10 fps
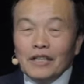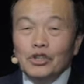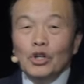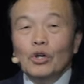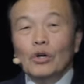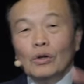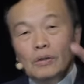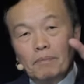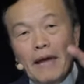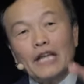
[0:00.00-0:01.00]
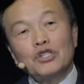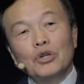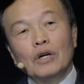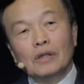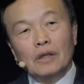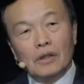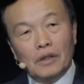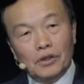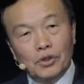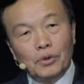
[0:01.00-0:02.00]
You make sure
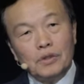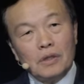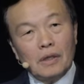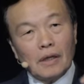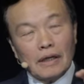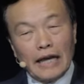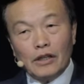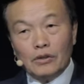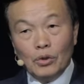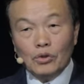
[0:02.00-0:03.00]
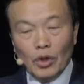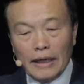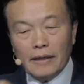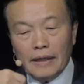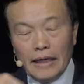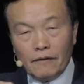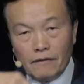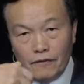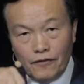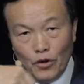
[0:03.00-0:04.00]
you you can
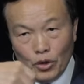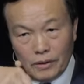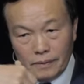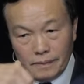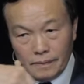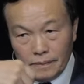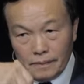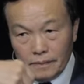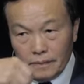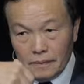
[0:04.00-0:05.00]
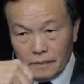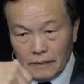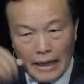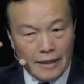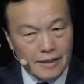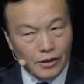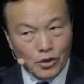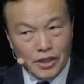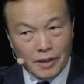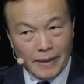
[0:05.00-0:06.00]
eat food and listen to
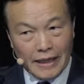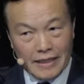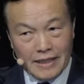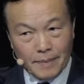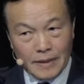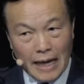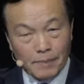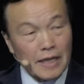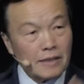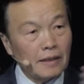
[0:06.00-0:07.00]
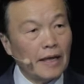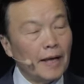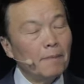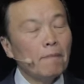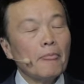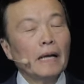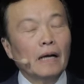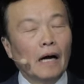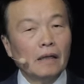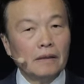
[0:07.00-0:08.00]
sermon at the same time. Yesterday,
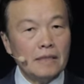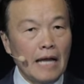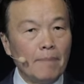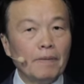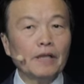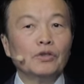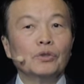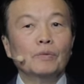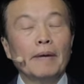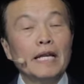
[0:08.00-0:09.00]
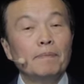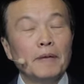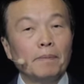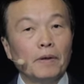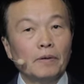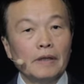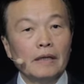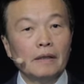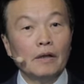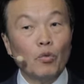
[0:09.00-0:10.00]
this happened to many people
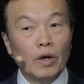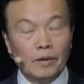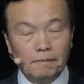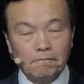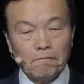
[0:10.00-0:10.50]
in the world.